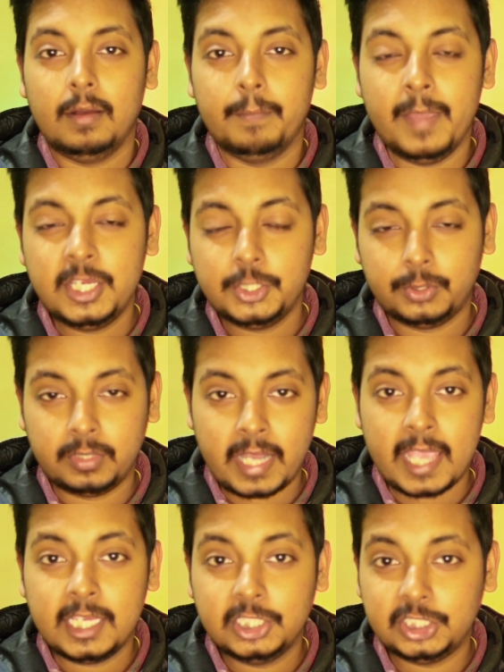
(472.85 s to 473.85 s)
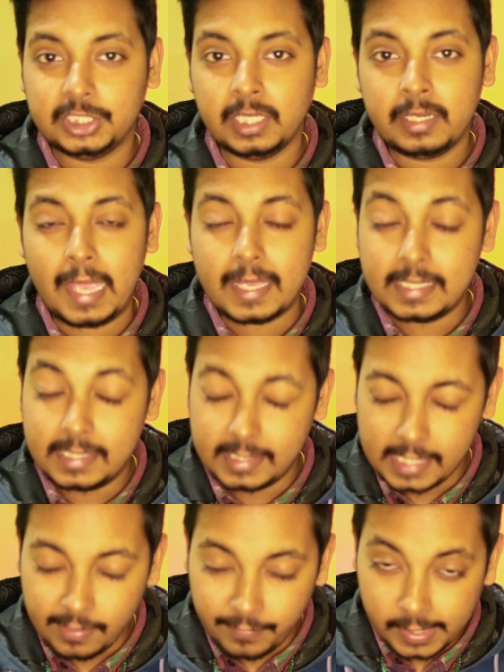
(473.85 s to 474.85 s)
Make sure to like, share, and
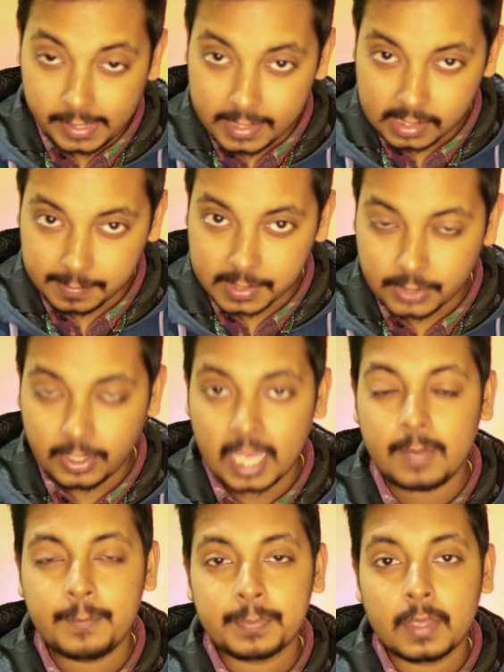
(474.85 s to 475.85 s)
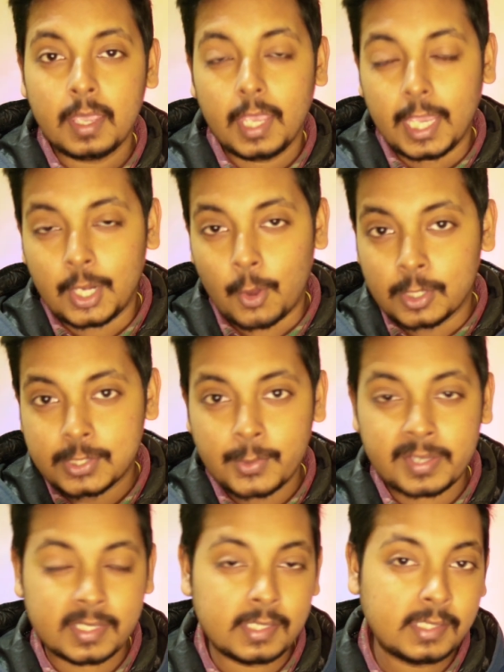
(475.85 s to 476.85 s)
definitely subscribe. And also,
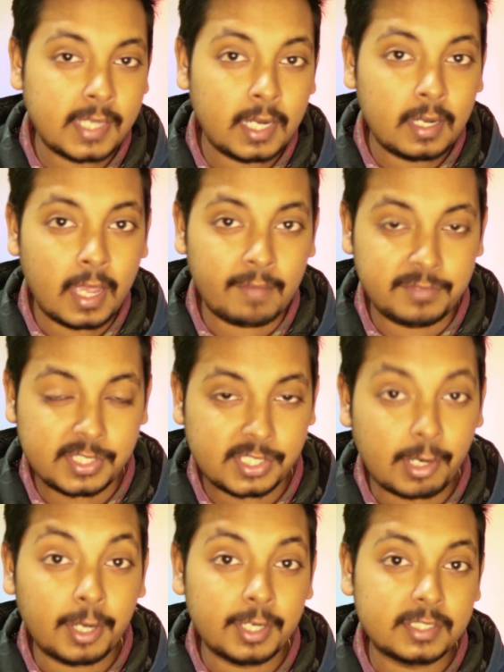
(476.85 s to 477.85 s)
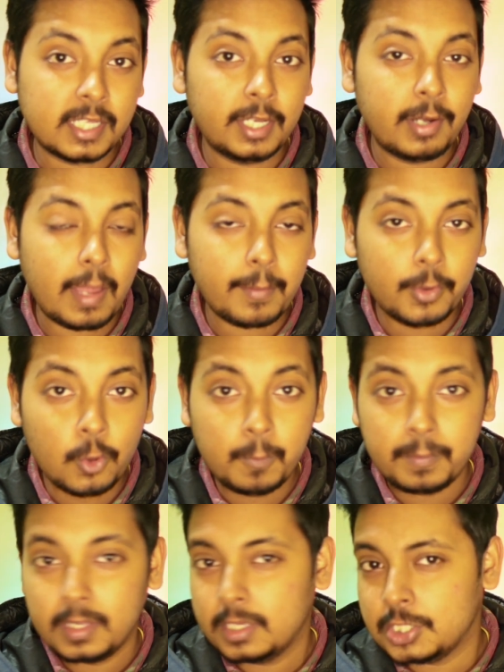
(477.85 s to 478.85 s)
as I said, I've just started a Telegram
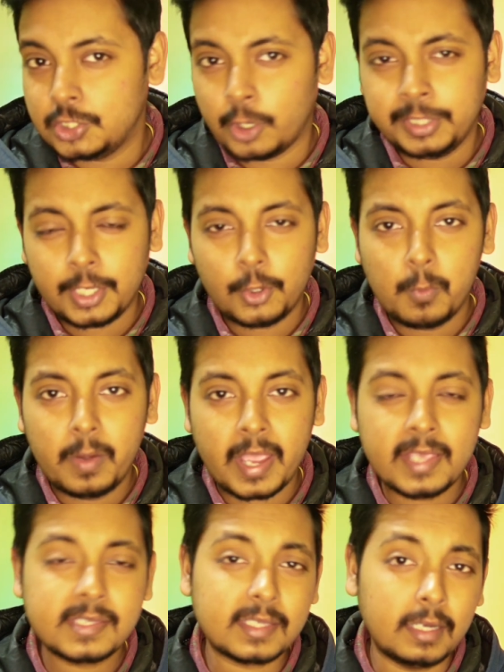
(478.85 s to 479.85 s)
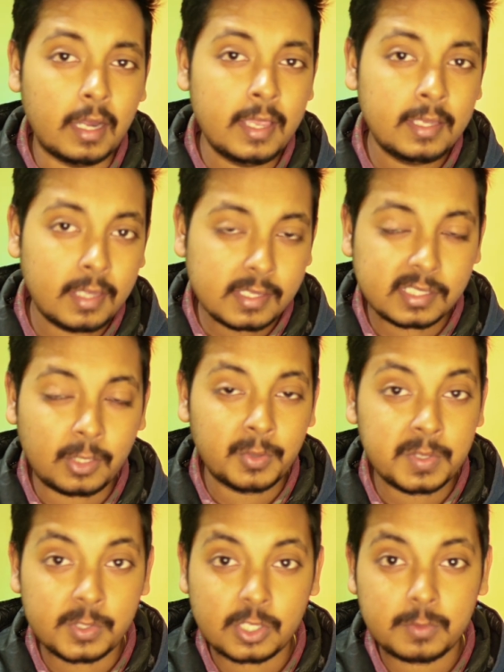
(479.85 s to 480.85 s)
group. Join the group, guys. Link is
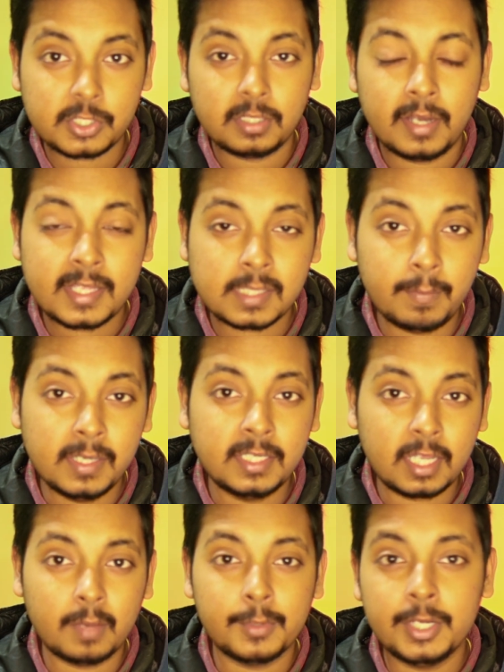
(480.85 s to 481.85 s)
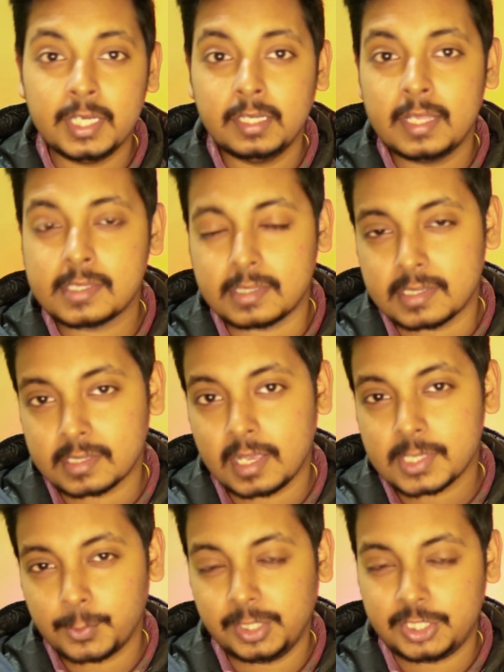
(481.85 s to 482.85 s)
in the description. Let's build a community. Let's
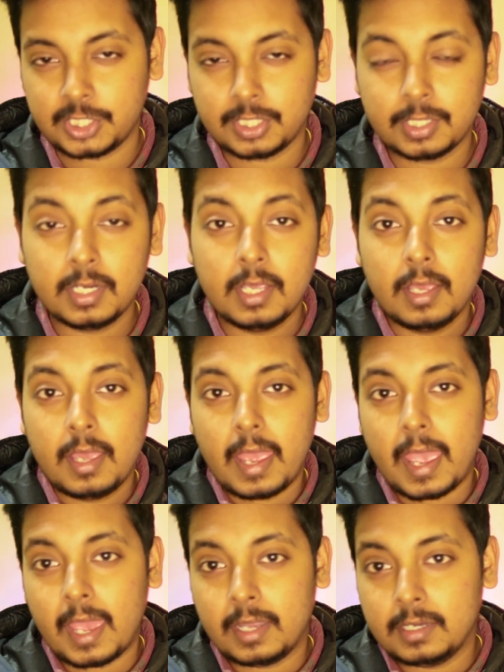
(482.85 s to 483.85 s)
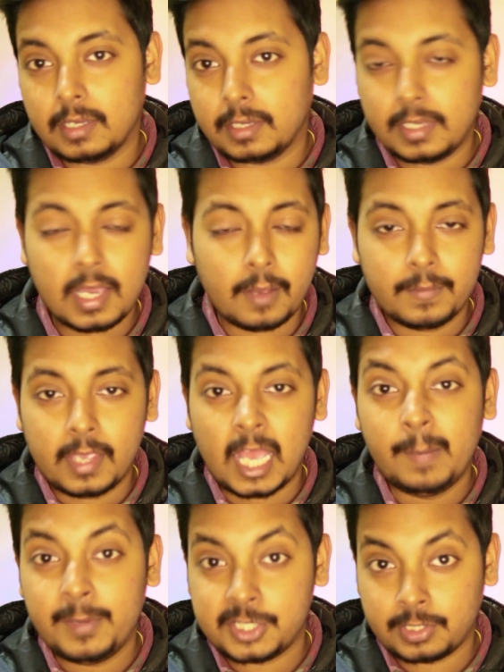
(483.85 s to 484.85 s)
discuss with each other, and yeah,
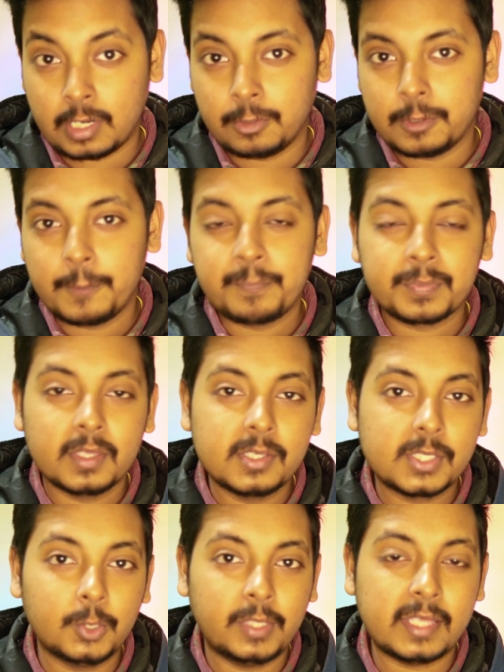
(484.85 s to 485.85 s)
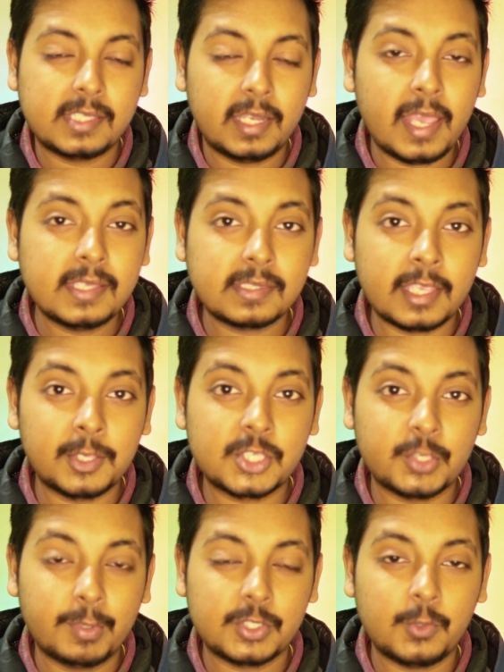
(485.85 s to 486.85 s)
help each other out. So that's it, guys. Thank you
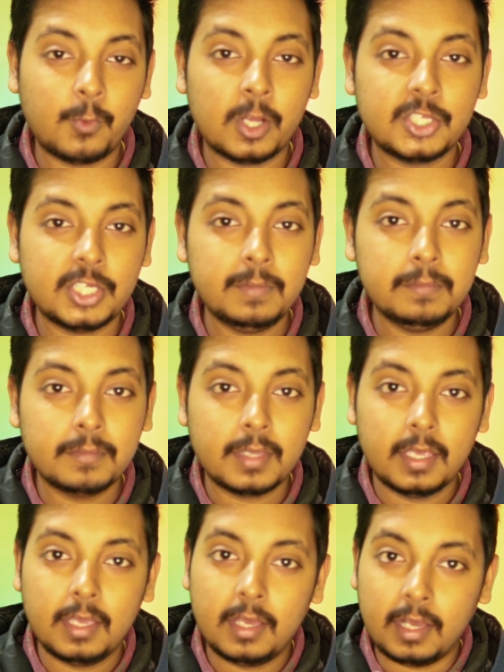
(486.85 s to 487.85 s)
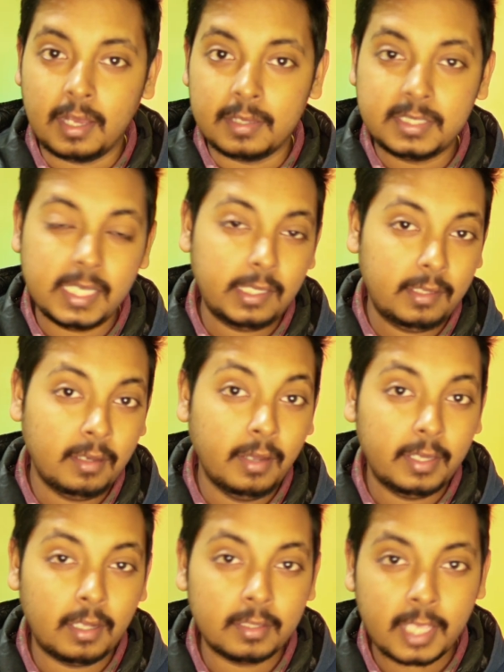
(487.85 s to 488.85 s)
so much for watching. Take care,
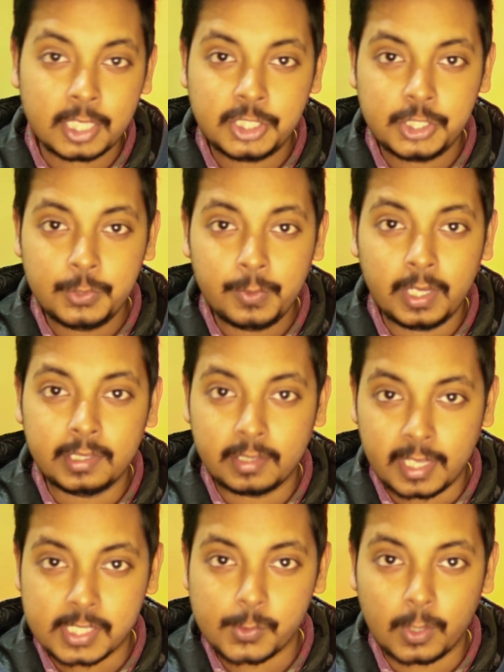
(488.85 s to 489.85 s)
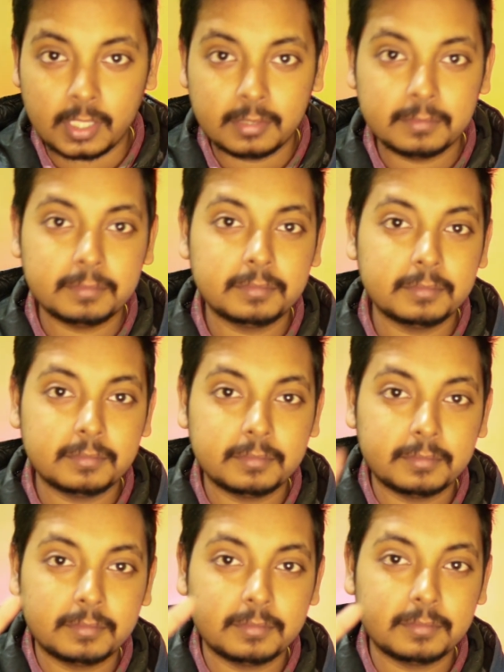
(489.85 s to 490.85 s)
and I'll catch you in the next one.
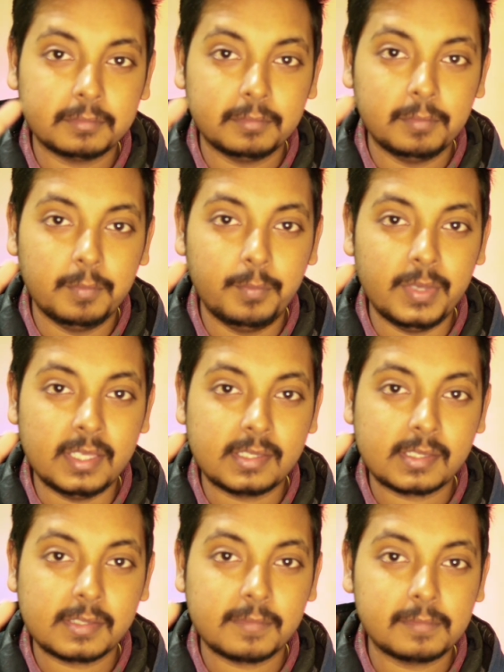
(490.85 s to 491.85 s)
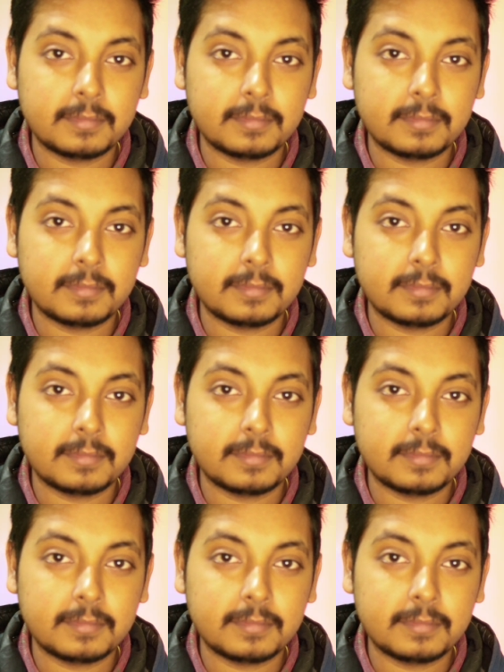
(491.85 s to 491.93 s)
Peace.